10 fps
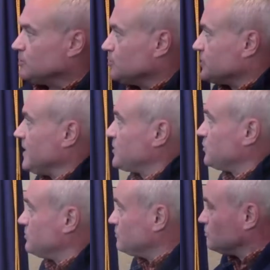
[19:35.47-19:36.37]
those guys
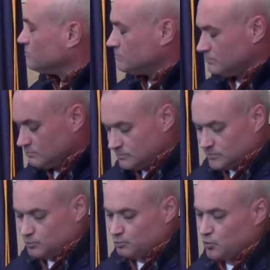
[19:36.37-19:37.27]
would
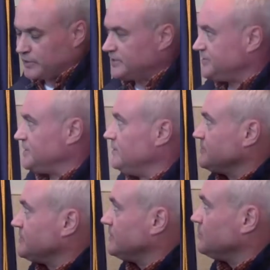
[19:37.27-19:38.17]
work in
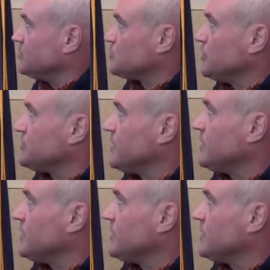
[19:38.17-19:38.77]
teams and would switch